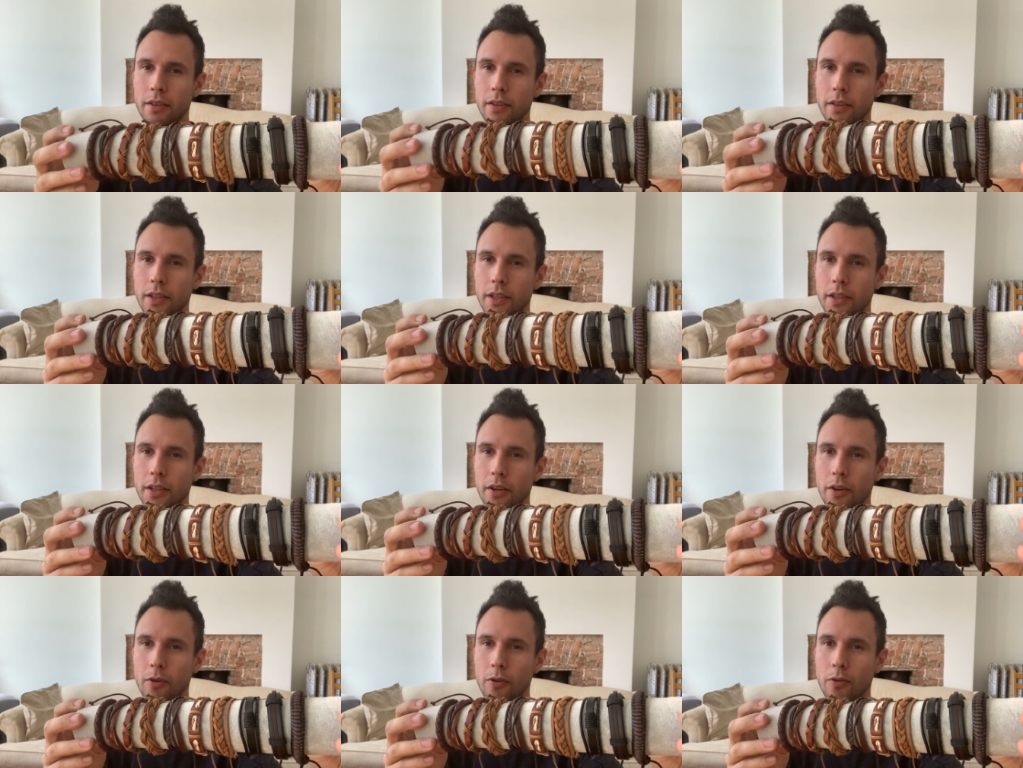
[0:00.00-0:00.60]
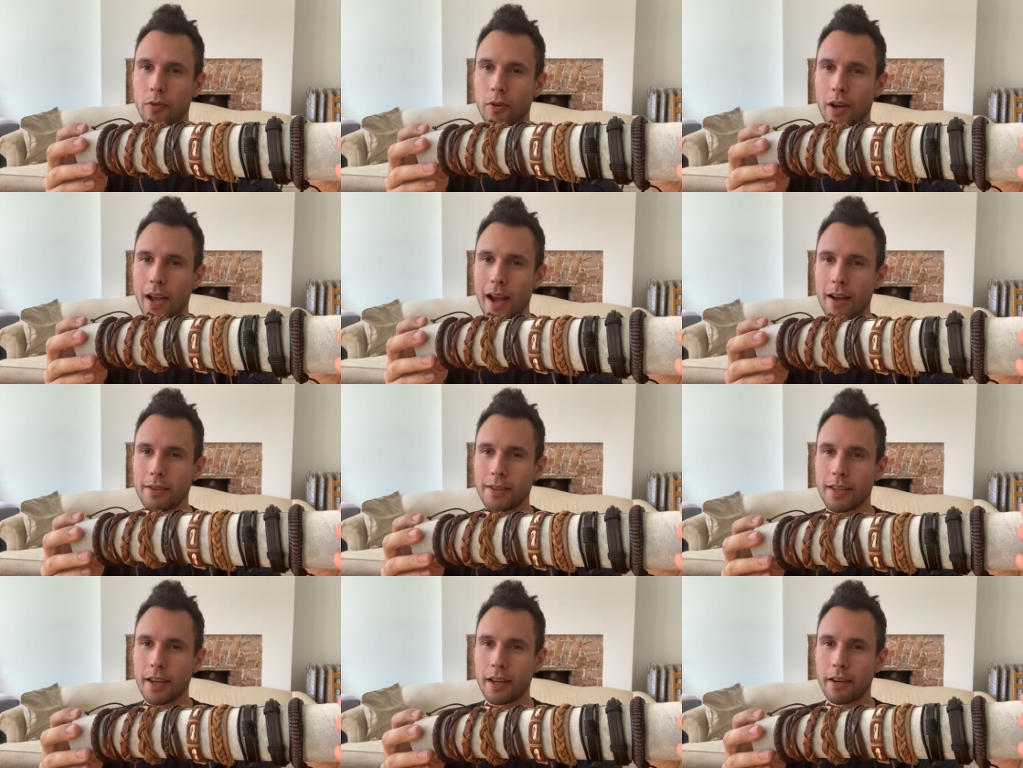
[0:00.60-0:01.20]
you know,
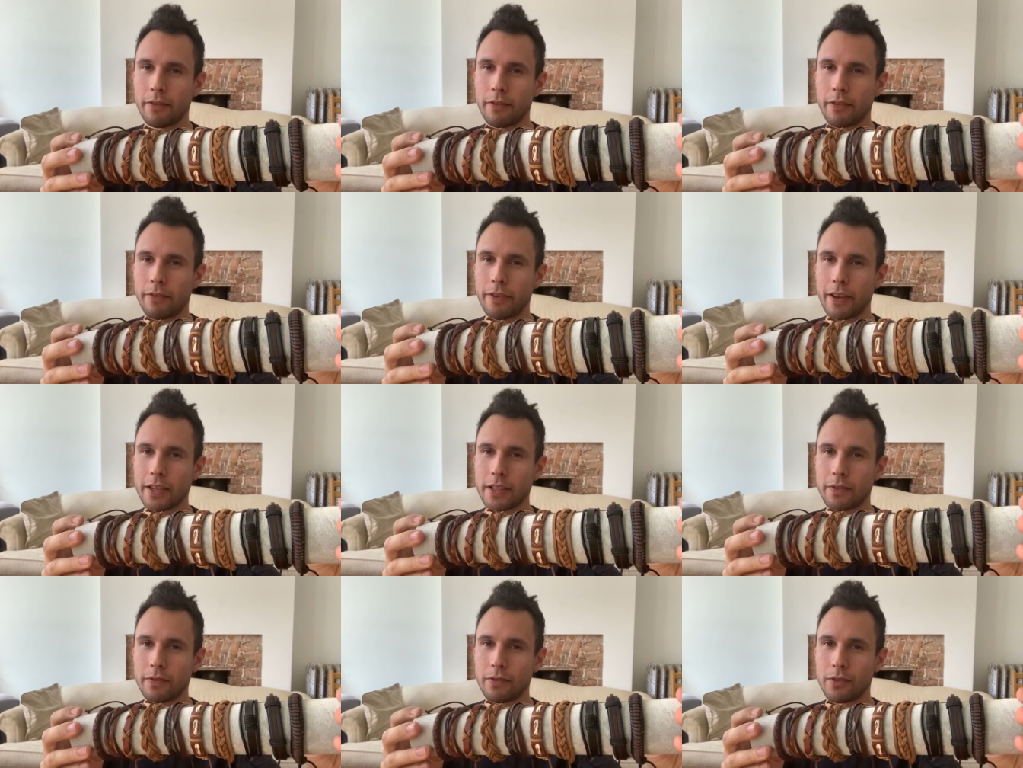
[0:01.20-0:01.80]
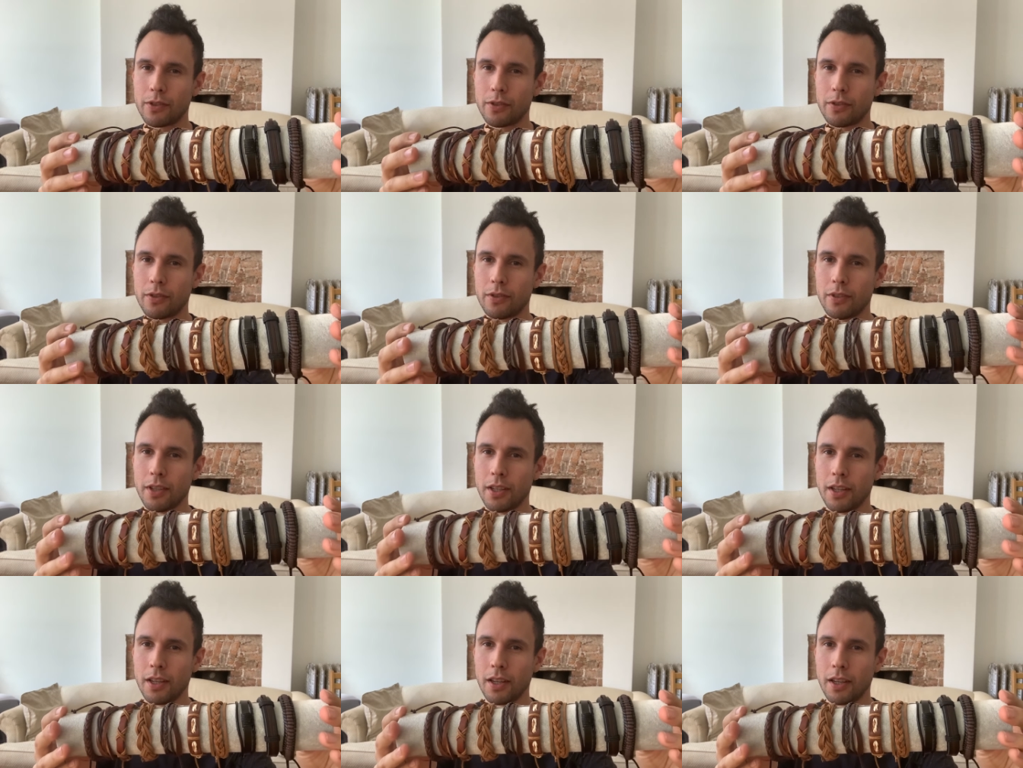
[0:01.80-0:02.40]
outside of a festival
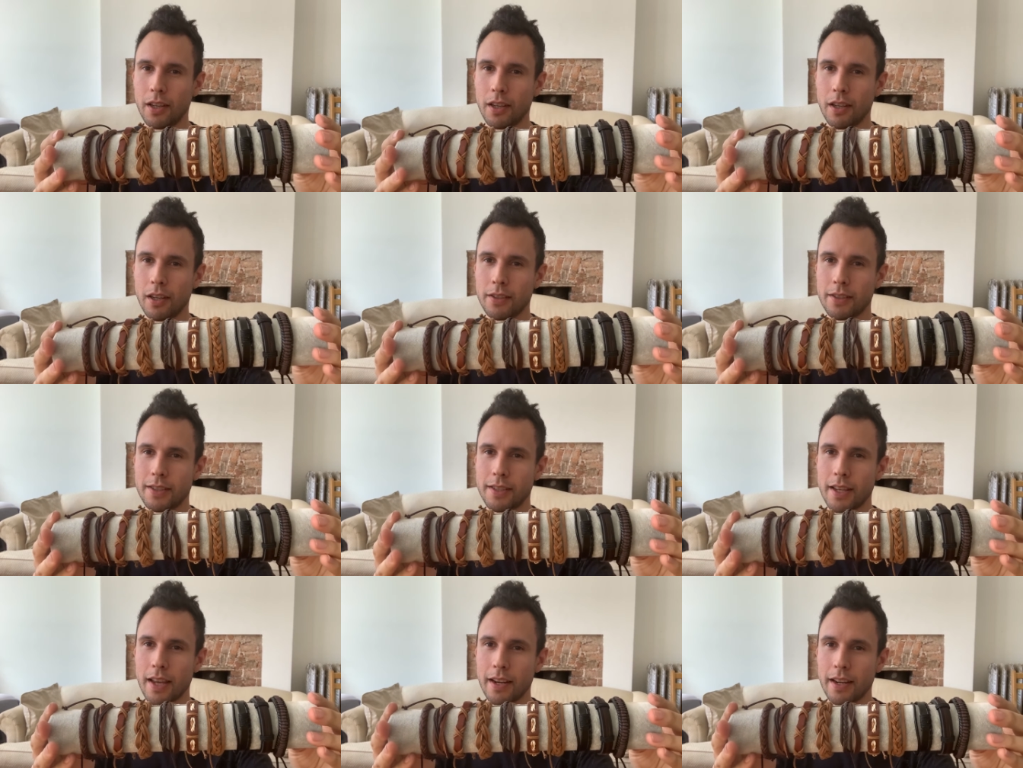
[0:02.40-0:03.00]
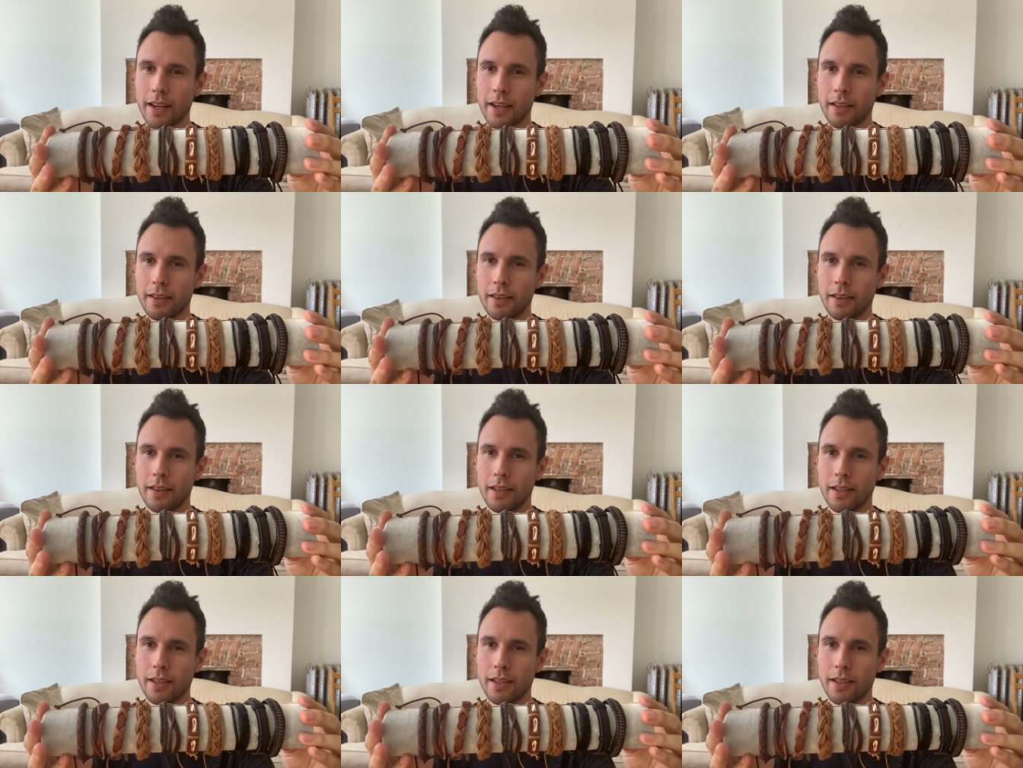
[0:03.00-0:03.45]
setting.